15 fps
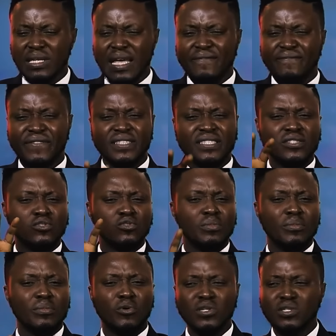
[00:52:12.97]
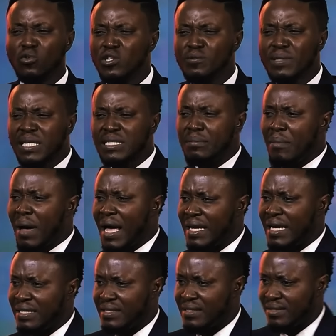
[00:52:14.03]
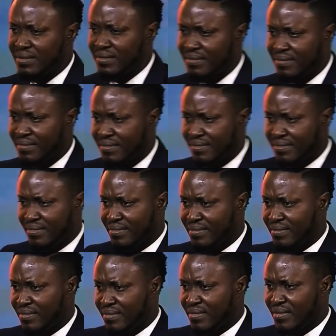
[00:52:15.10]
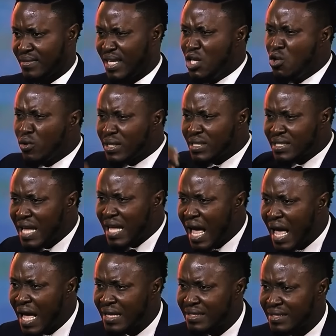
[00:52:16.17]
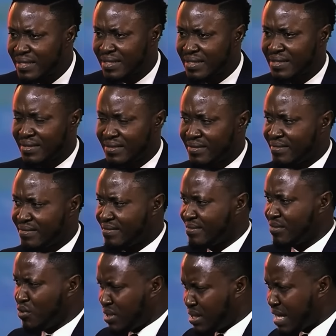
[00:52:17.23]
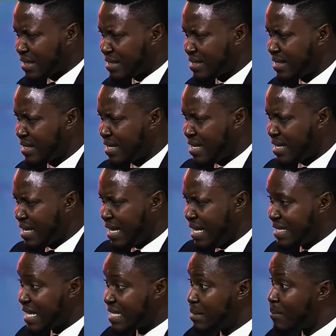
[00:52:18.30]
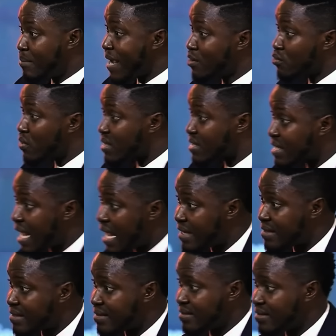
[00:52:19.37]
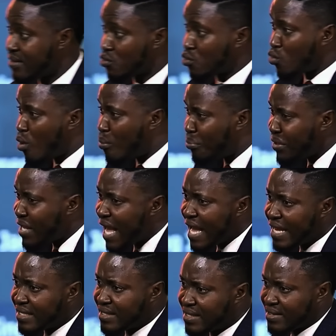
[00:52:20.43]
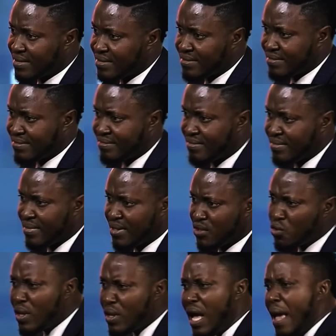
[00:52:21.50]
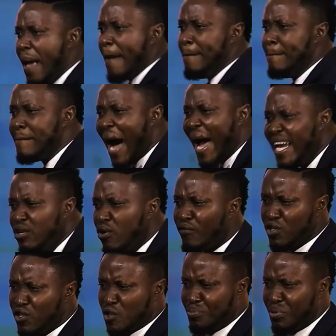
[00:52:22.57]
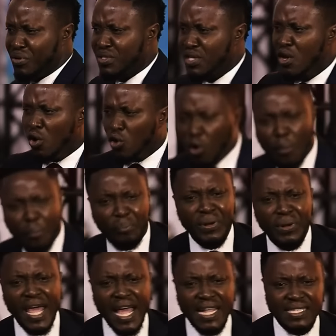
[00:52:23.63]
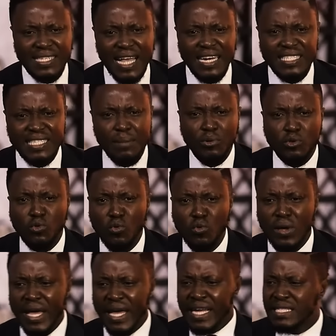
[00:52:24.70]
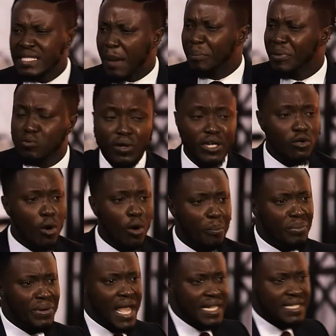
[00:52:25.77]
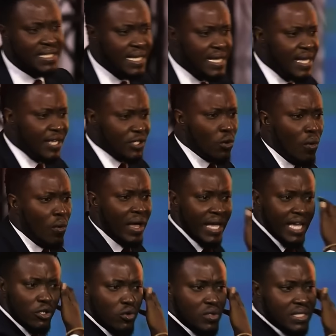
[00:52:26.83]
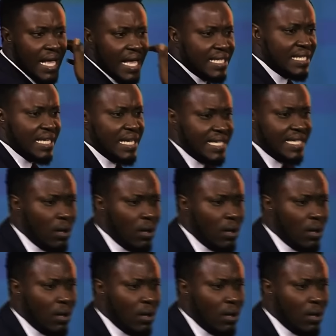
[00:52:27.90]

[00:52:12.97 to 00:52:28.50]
everything to me, because the Holy Spirit has a mind. He understands. You see that? It takes the mind to understand, to comprehend. So the mind of the Spirit comprehends and is able to interpret what he comprehends. So in those days, they